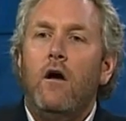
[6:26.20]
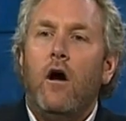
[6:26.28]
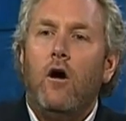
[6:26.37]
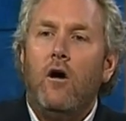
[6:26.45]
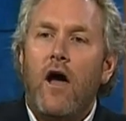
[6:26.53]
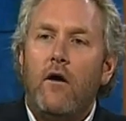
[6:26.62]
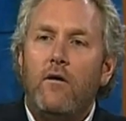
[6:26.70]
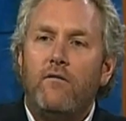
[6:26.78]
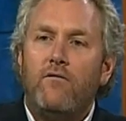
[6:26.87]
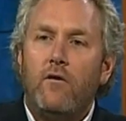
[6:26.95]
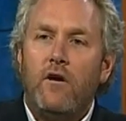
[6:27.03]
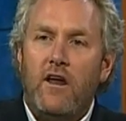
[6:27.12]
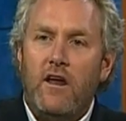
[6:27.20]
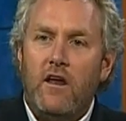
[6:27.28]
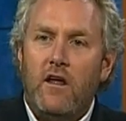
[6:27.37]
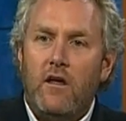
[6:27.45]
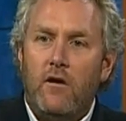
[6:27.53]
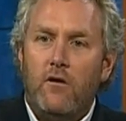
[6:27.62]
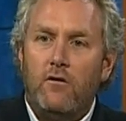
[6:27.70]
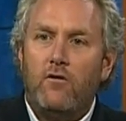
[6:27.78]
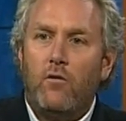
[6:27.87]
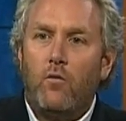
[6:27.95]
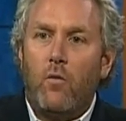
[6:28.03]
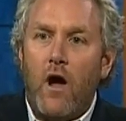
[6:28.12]
allowing for Anita Hill
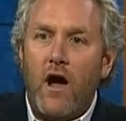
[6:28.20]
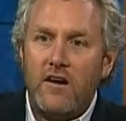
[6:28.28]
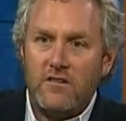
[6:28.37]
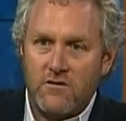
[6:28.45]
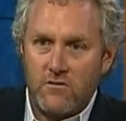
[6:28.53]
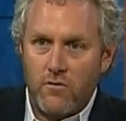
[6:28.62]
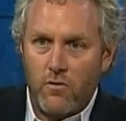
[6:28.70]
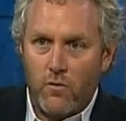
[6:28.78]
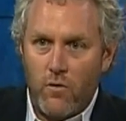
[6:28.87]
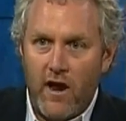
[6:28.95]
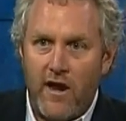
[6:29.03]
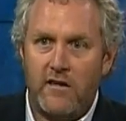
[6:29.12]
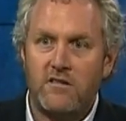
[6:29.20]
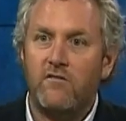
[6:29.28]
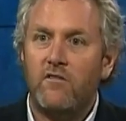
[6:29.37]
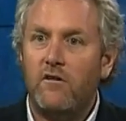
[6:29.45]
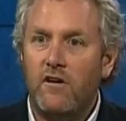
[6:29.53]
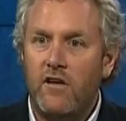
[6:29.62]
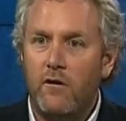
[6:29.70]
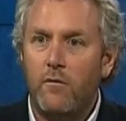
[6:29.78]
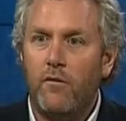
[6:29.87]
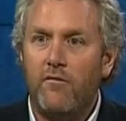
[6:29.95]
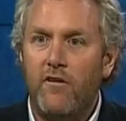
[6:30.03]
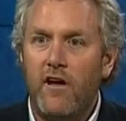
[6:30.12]
to rise through the ranks of the legal
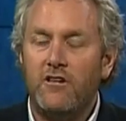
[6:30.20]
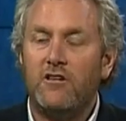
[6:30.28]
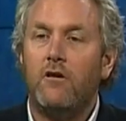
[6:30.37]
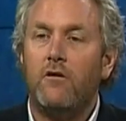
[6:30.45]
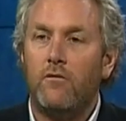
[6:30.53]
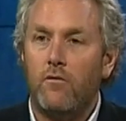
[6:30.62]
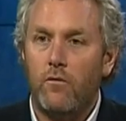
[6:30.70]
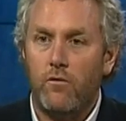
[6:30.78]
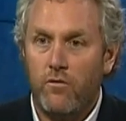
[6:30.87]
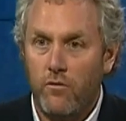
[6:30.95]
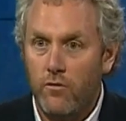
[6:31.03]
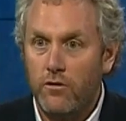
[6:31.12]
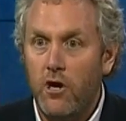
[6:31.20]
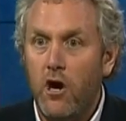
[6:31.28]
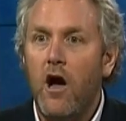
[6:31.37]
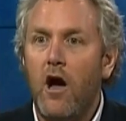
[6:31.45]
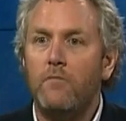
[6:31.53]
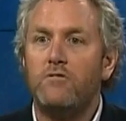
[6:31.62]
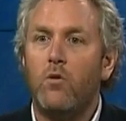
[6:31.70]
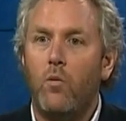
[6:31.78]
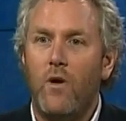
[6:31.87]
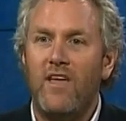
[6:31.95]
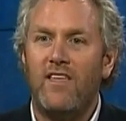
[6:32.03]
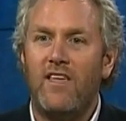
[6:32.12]
profession, through jobs
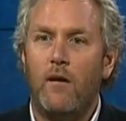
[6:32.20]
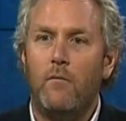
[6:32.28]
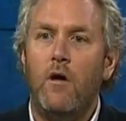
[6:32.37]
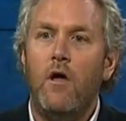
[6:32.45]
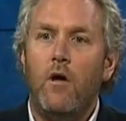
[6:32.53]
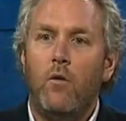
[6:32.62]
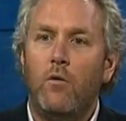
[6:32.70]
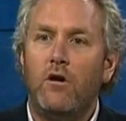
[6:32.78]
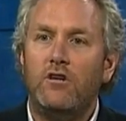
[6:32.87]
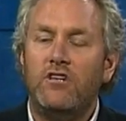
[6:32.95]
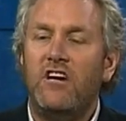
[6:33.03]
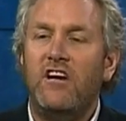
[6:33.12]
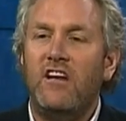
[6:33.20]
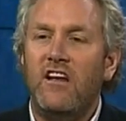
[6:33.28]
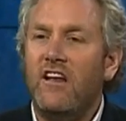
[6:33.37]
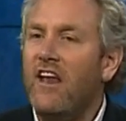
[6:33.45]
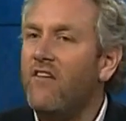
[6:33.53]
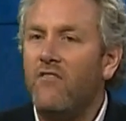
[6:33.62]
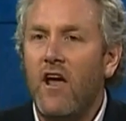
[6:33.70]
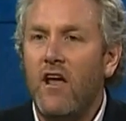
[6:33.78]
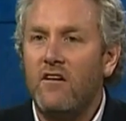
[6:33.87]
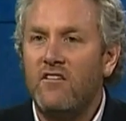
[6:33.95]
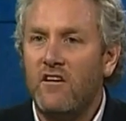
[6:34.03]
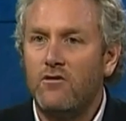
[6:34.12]
with him, where she never had a
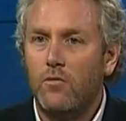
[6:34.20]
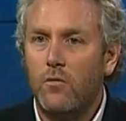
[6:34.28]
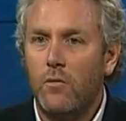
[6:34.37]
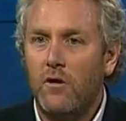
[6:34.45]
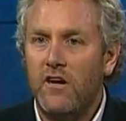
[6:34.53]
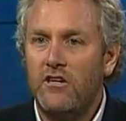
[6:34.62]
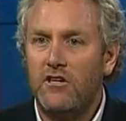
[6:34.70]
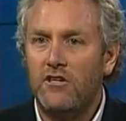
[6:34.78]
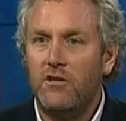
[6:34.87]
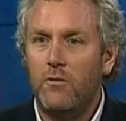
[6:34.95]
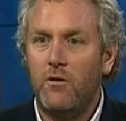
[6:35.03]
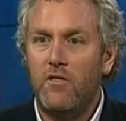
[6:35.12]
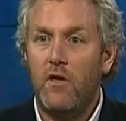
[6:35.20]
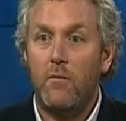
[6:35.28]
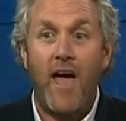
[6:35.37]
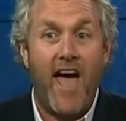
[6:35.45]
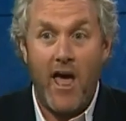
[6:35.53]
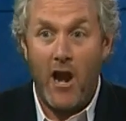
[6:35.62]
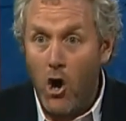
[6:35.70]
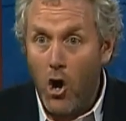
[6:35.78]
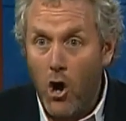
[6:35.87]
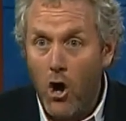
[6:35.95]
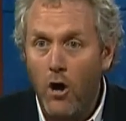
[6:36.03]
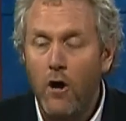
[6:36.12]
sexual relationship with him at
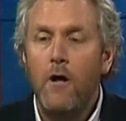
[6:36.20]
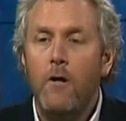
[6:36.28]
all.